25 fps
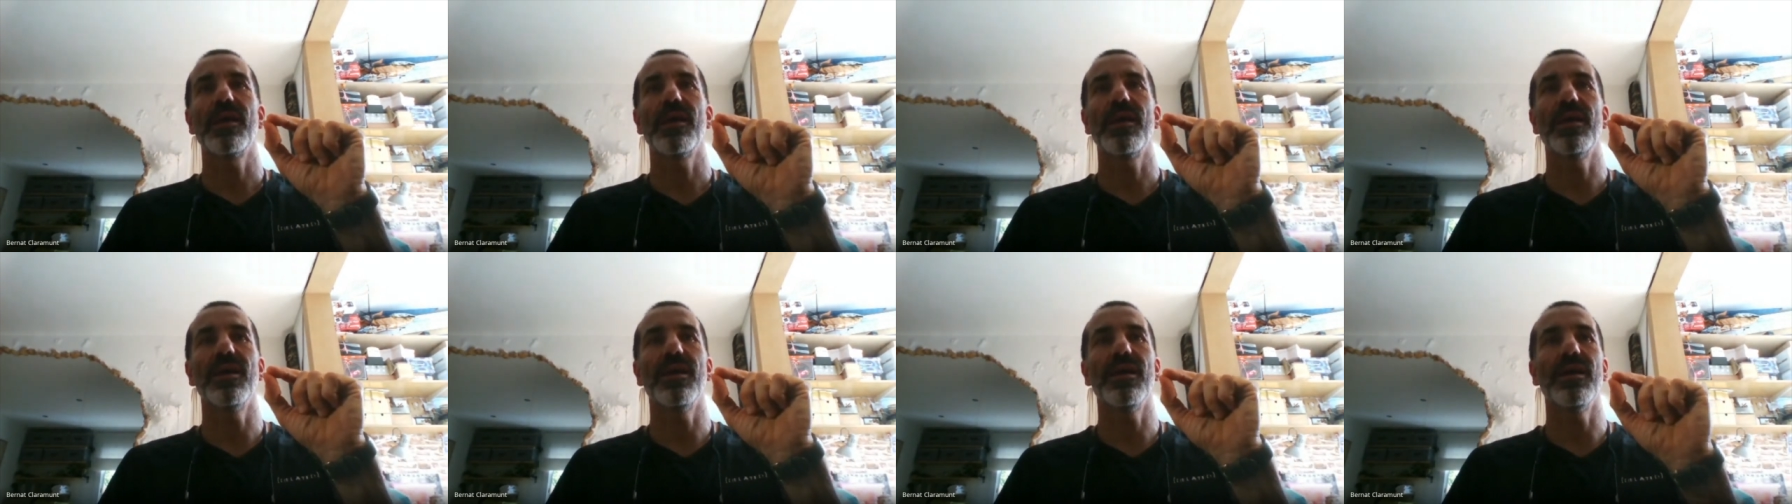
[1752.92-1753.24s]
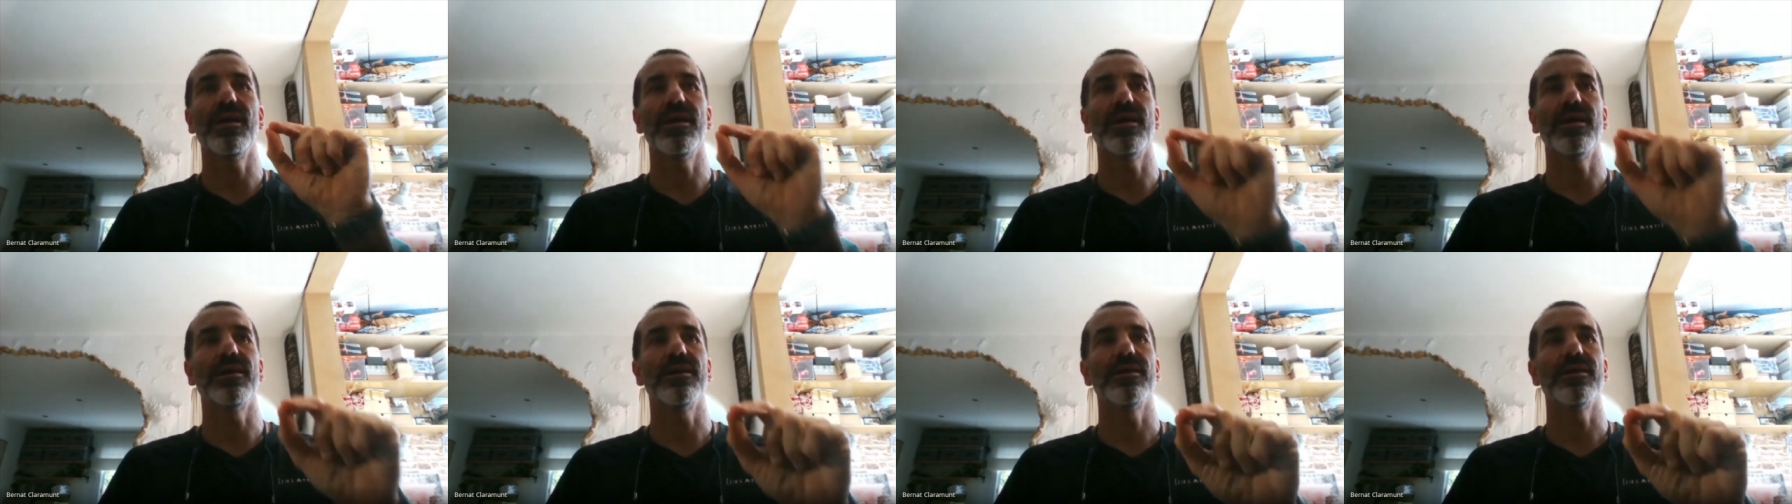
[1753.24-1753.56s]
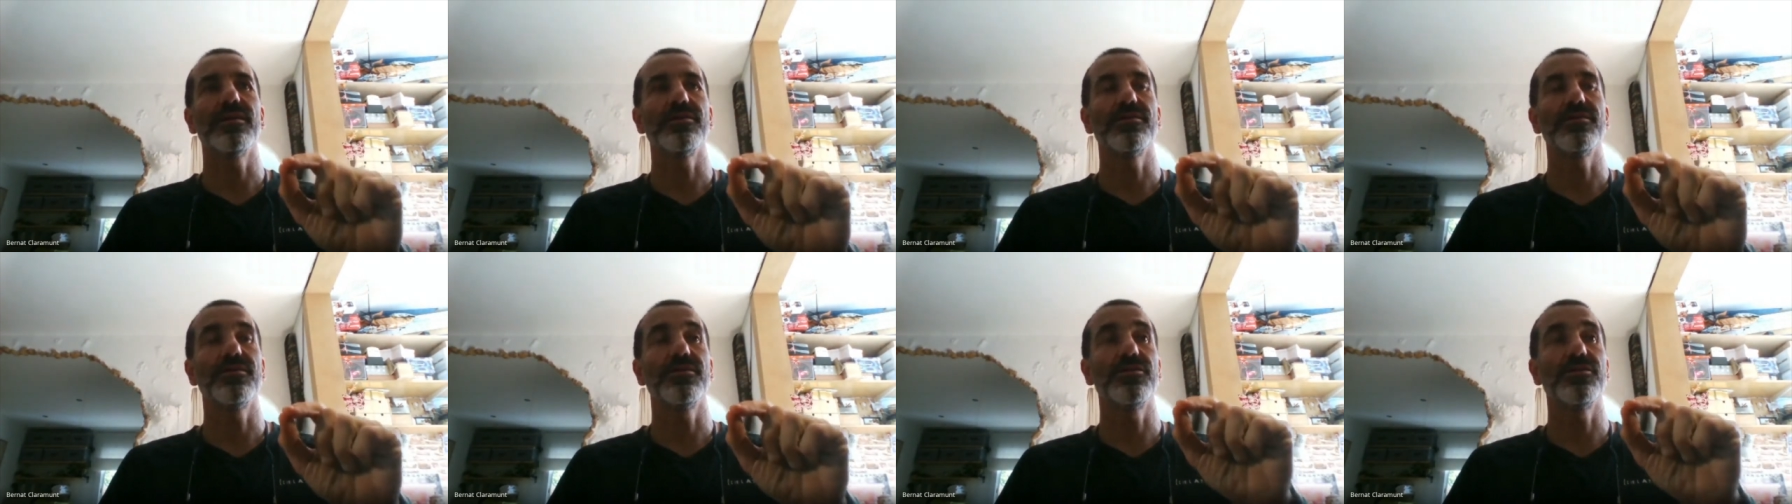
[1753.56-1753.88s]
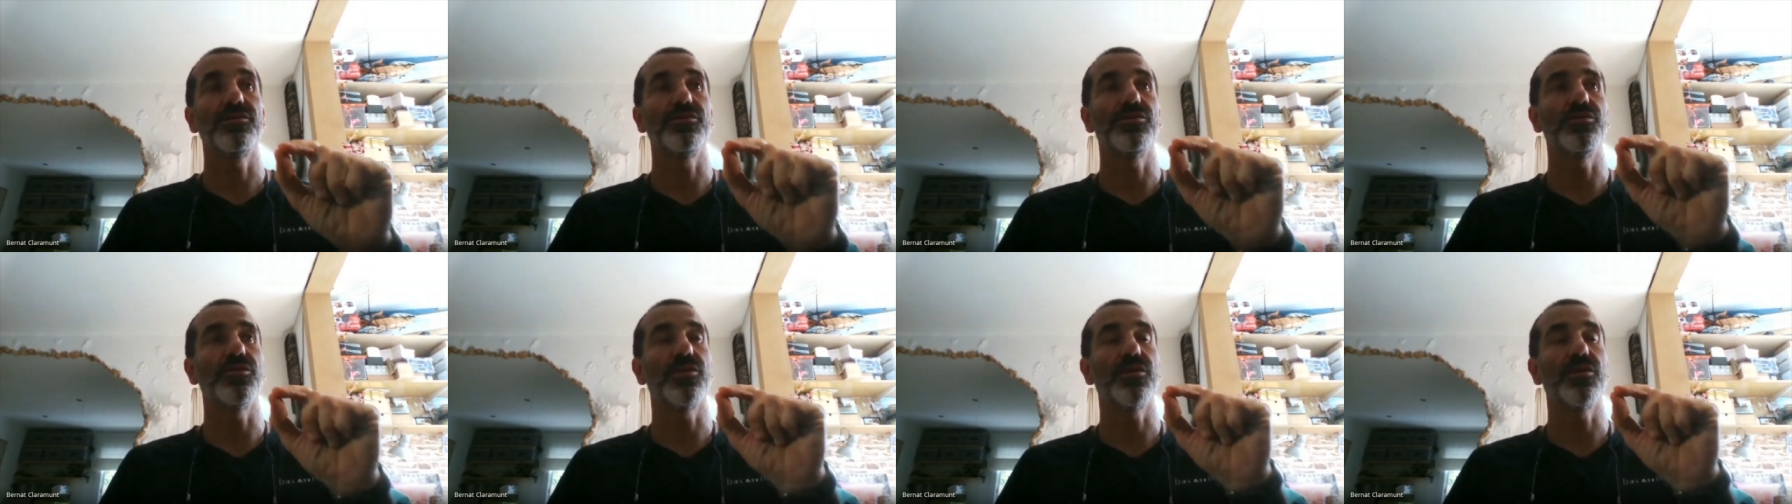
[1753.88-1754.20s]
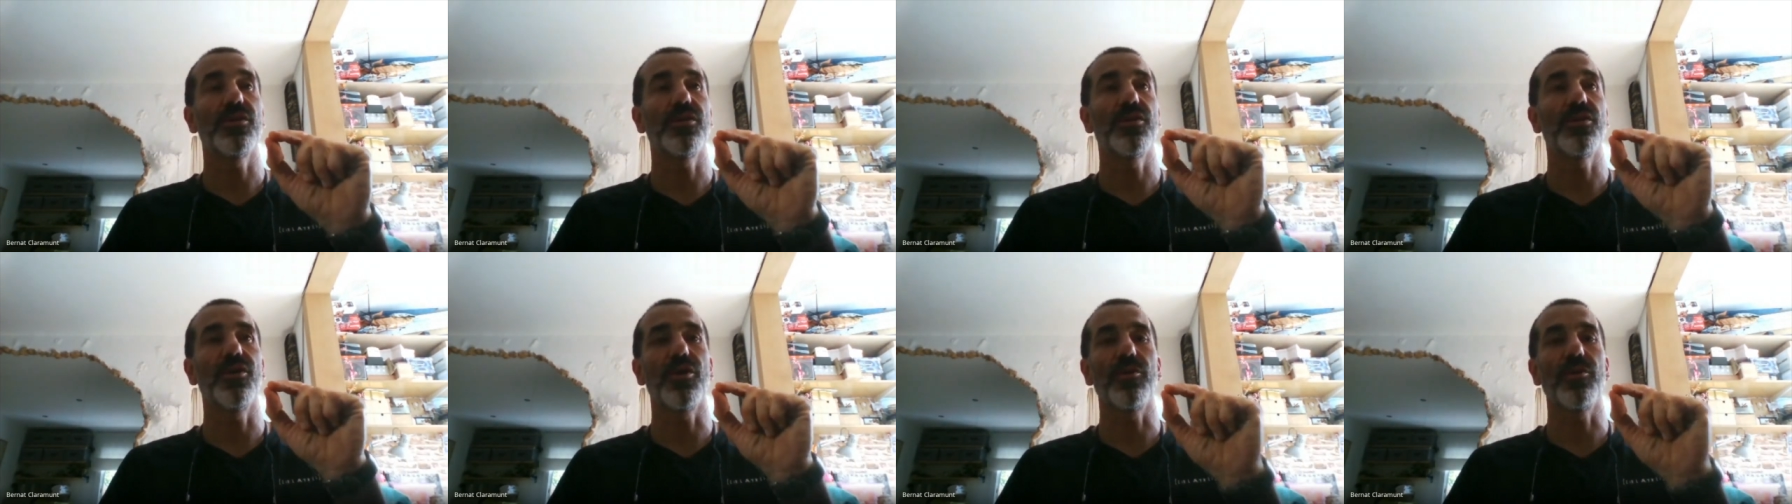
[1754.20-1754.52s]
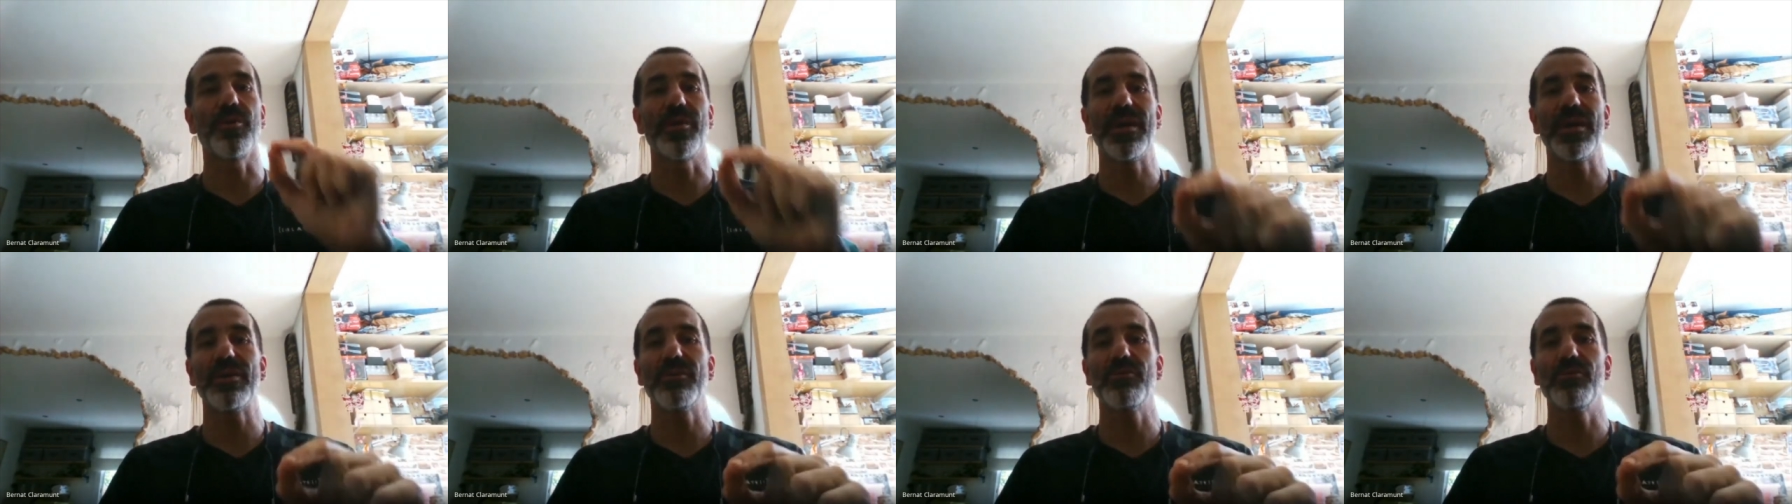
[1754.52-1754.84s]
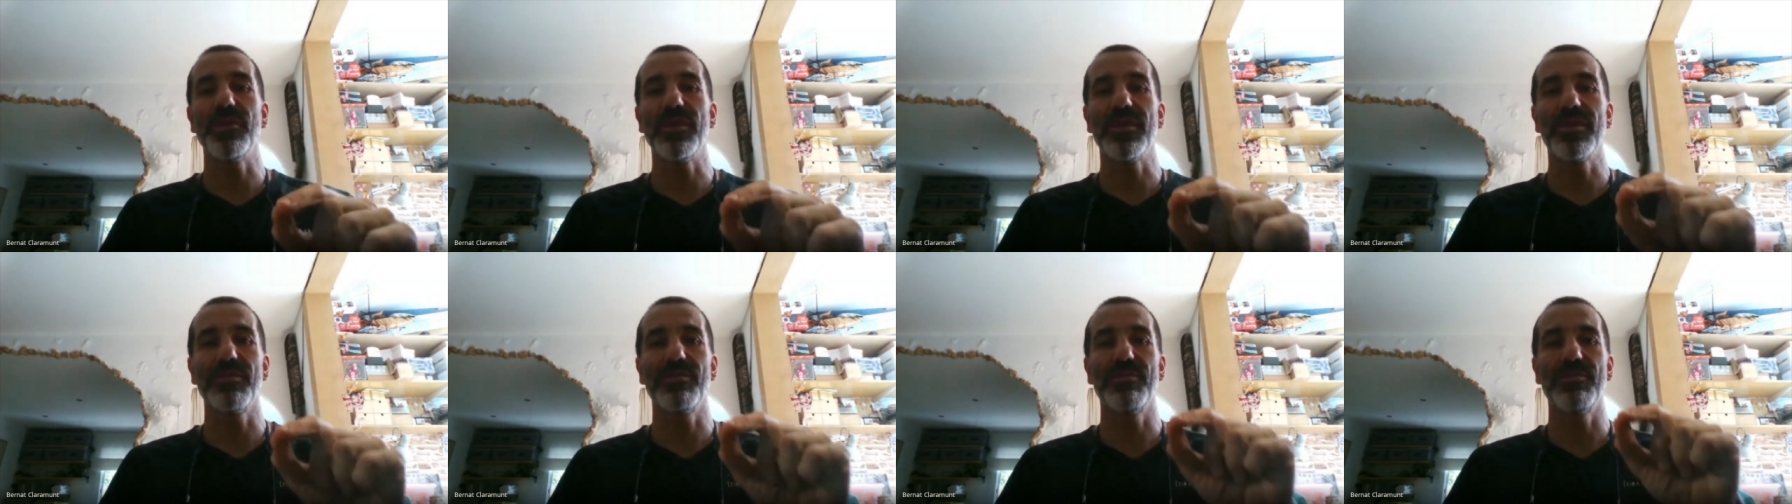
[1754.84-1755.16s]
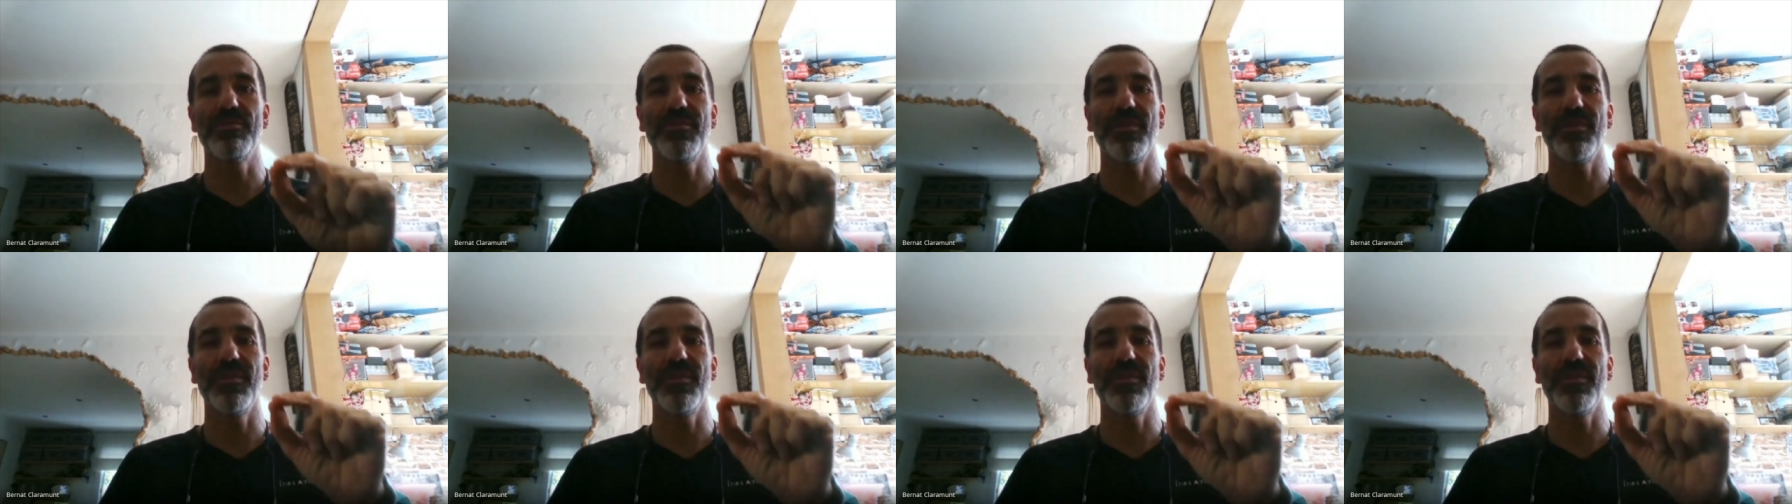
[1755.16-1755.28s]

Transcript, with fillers: uh, to collaborate with